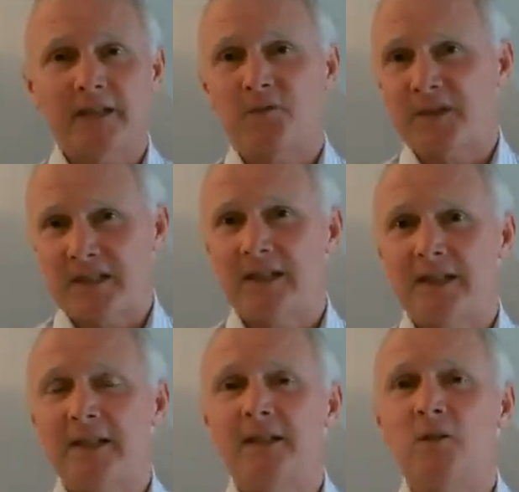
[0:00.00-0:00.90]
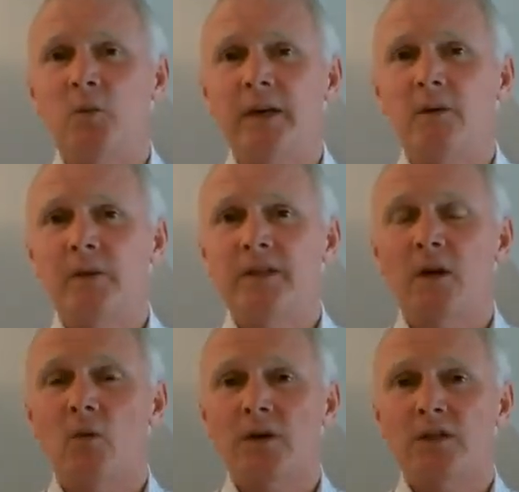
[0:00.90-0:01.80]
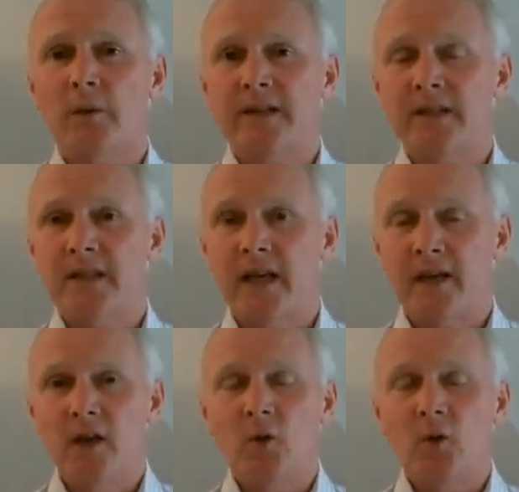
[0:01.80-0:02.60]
it's a facility that we don't want to entertain.